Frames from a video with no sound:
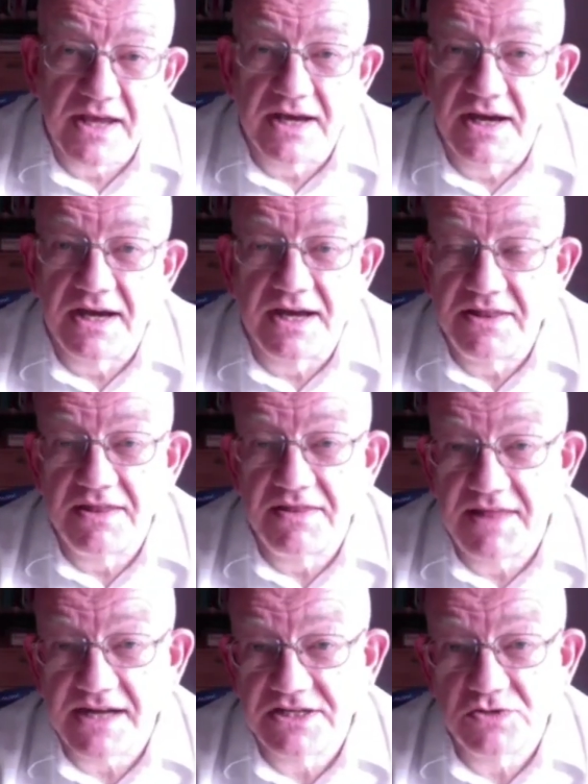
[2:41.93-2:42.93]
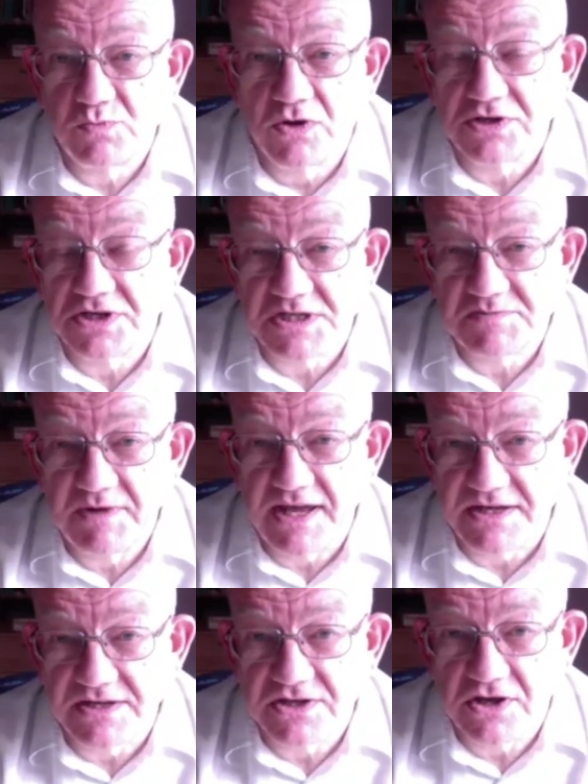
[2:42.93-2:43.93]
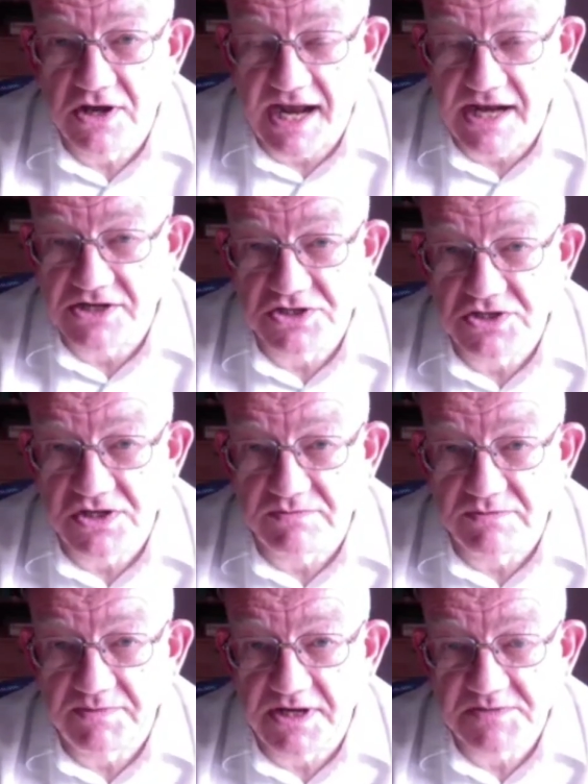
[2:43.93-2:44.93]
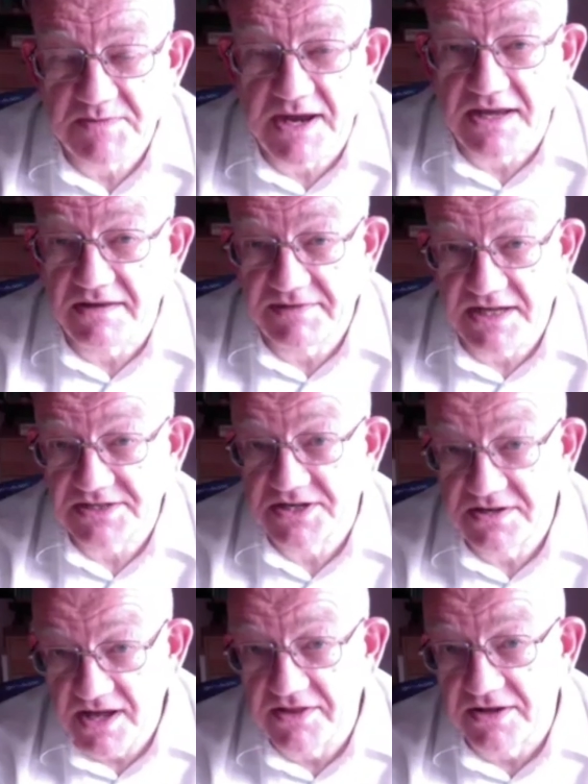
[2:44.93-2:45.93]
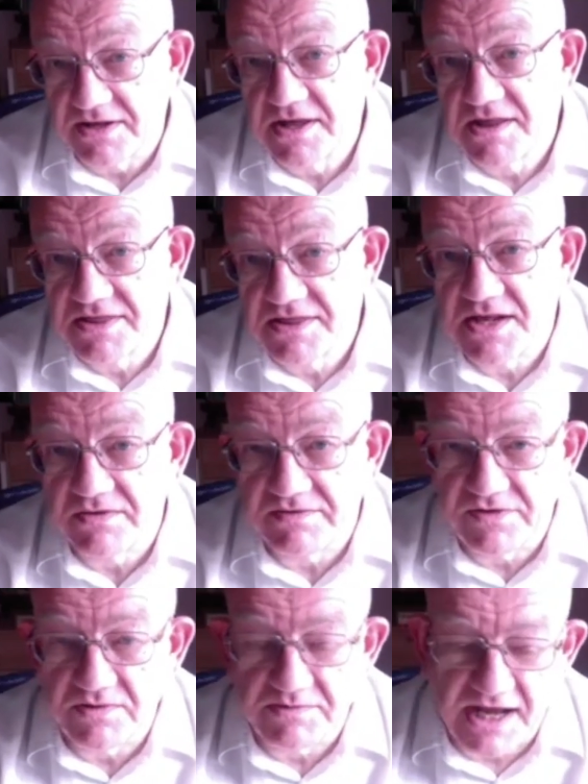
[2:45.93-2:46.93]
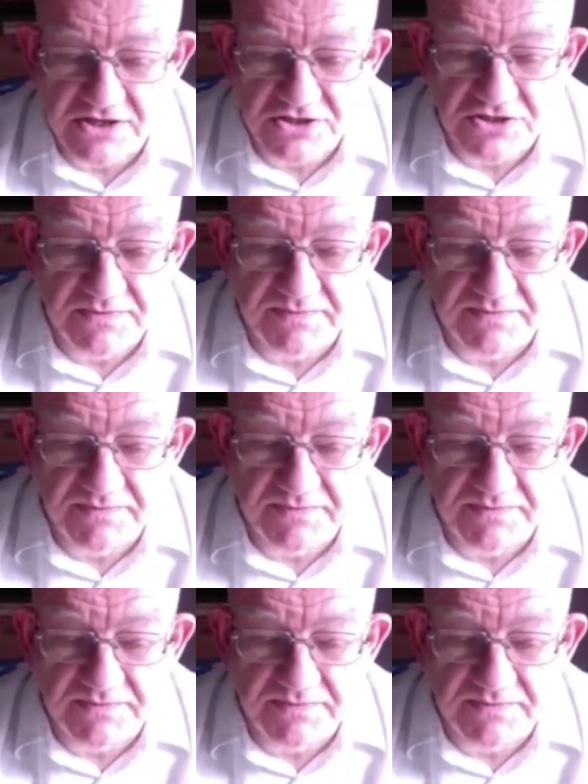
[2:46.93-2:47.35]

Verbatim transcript: Uh, and that that is what explains the actions human beings make. That's another theory of human action.